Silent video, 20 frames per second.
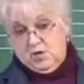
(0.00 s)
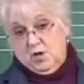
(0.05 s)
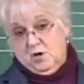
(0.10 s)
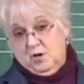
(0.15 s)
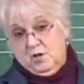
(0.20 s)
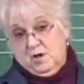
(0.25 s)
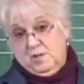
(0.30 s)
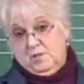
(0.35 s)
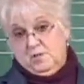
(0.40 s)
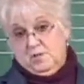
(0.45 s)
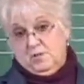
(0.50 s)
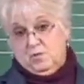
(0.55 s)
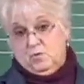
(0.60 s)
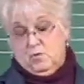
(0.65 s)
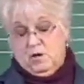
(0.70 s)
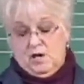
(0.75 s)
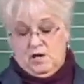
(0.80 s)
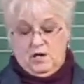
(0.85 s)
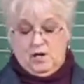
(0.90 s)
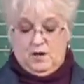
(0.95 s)
turn up
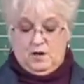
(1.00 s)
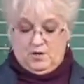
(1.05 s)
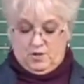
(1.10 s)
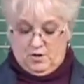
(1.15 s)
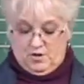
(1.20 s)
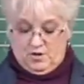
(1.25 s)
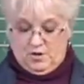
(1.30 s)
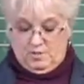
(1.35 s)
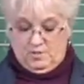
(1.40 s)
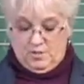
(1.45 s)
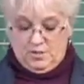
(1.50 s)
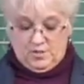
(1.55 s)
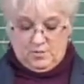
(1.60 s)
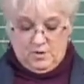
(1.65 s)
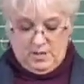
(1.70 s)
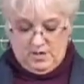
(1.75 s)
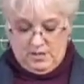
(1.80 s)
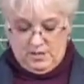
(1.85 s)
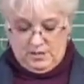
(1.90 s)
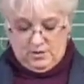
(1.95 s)
this way or turn up this
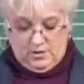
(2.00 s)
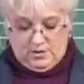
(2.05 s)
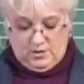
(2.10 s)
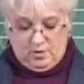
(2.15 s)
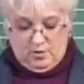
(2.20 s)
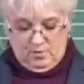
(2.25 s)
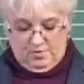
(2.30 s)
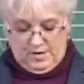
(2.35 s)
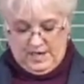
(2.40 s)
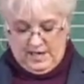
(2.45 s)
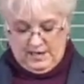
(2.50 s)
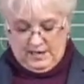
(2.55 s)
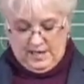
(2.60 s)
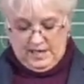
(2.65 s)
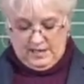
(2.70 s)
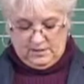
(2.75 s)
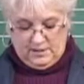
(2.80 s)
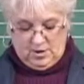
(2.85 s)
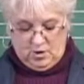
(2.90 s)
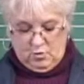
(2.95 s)
way. They just go, fat
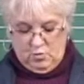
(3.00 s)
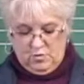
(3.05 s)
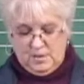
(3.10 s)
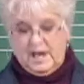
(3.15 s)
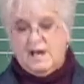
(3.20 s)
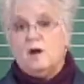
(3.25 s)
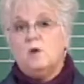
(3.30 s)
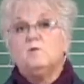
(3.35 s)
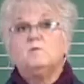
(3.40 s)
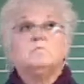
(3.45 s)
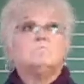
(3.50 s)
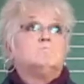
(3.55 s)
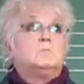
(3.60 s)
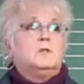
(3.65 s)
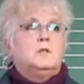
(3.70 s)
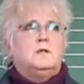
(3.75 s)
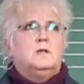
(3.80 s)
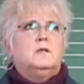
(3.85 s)
cats go down.